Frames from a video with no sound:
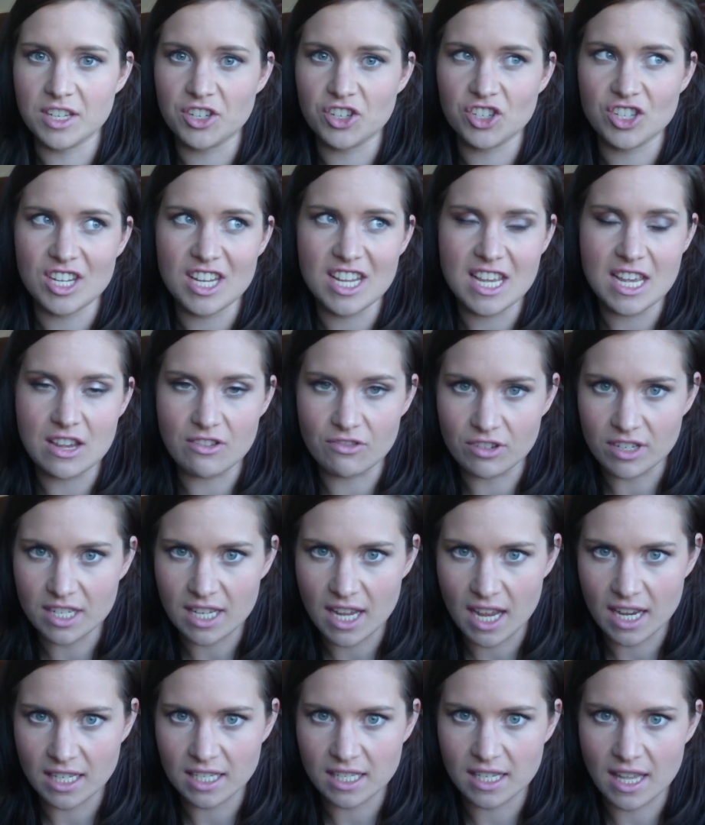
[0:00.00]
it. just
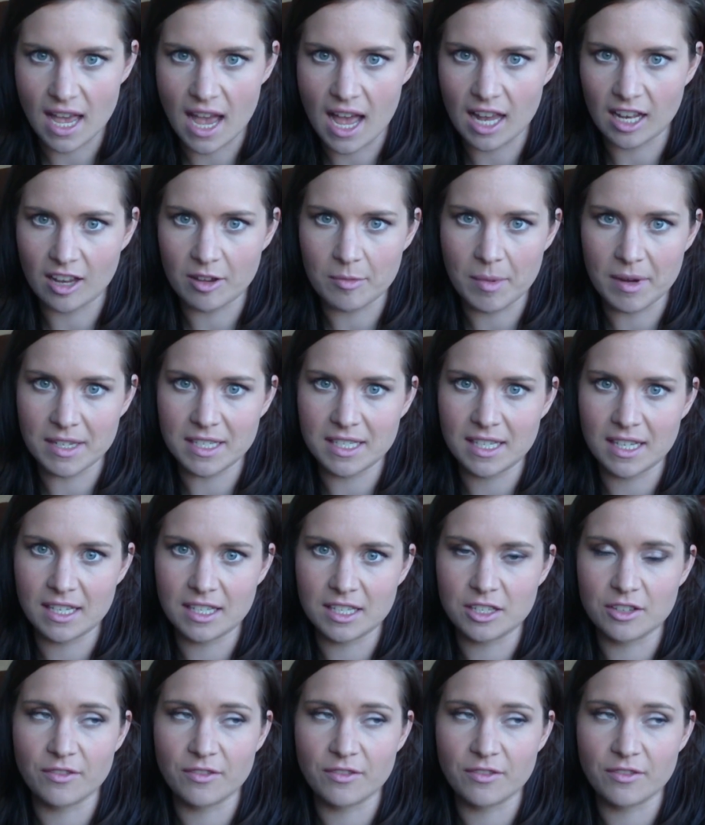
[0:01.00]
irritates the hell out of my skin.